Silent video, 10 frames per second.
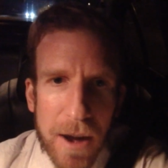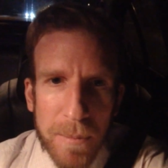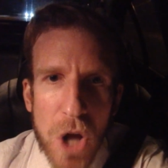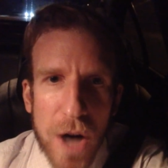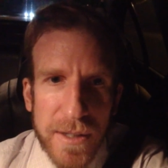I'm
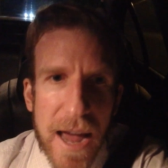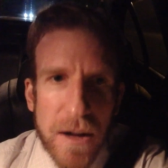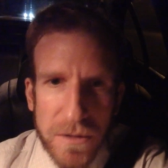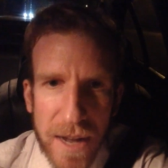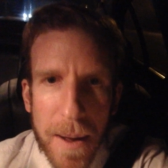locked
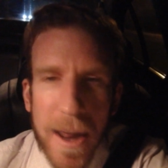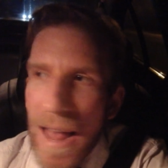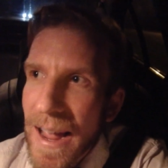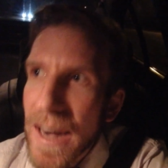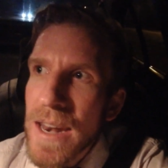out. So I got,
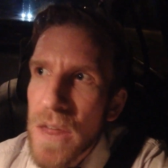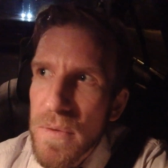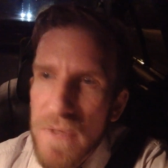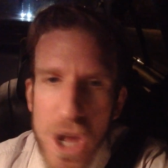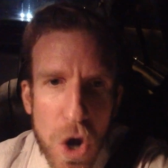I got another
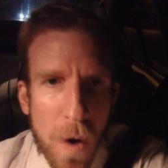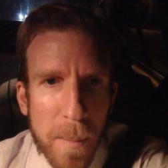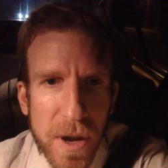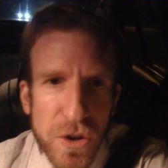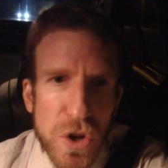video I'm
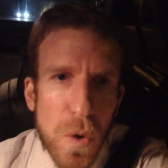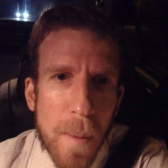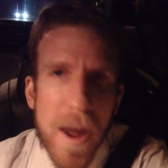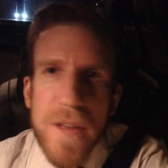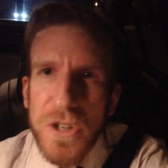going to do on
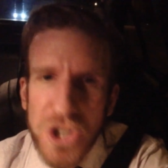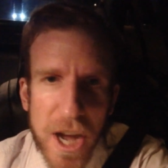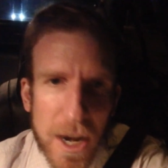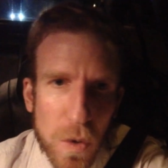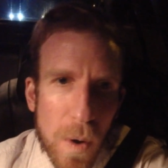my other
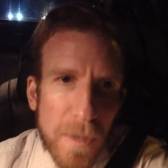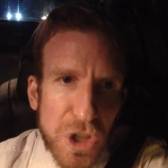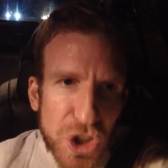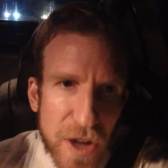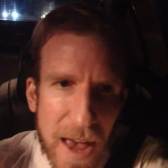channel. I'm going
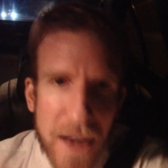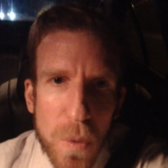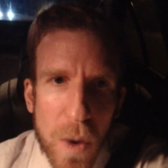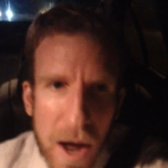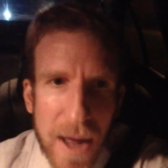to show you how
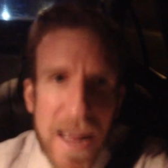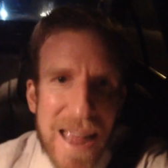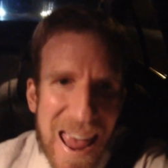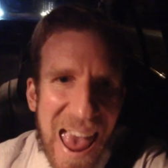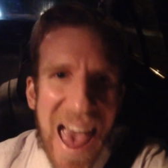to uh,
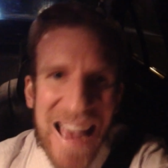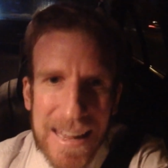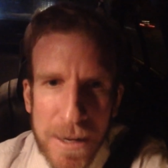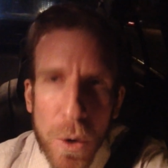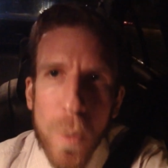hack
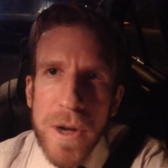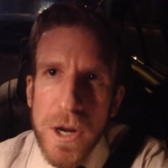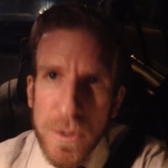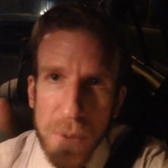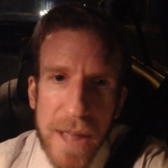into
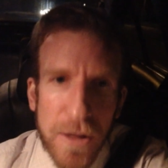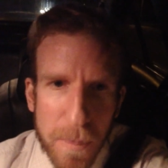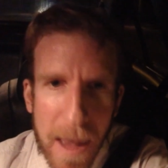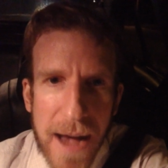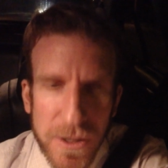Windows without the
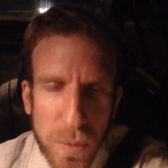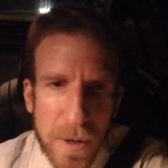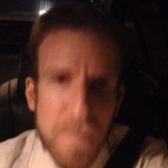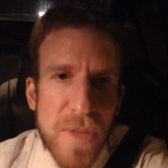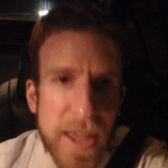
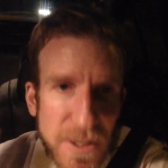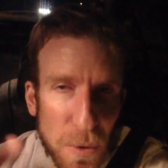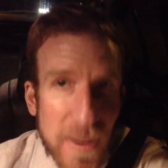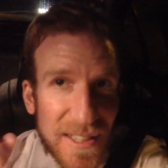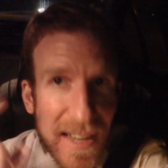password. So
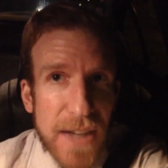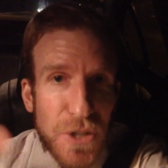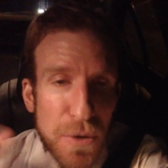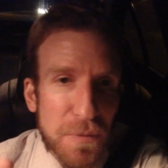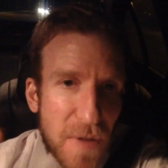anyway, stay
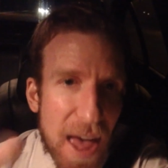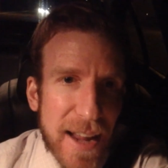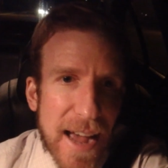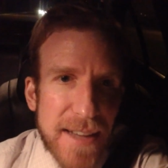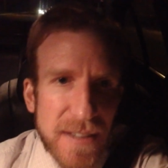tuned for
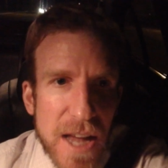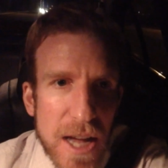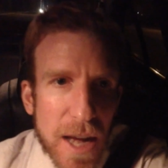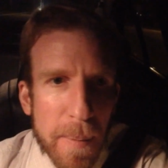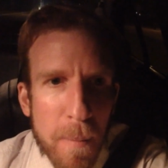that, guys.
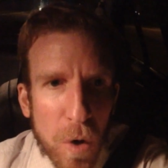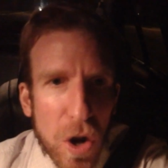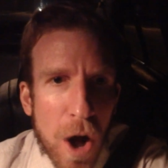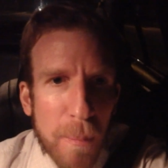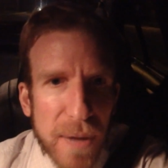A couple more
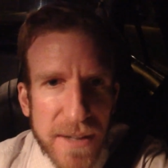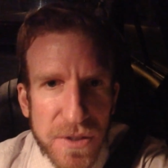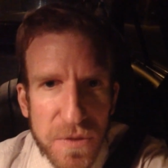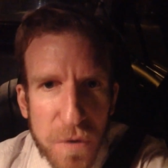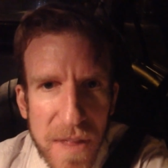
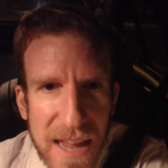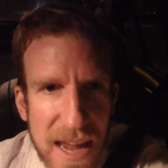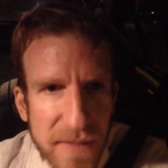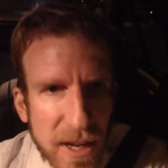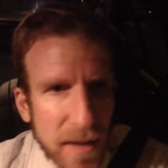complexes for the
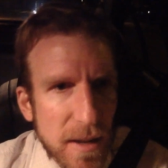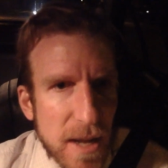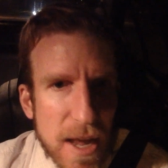evening.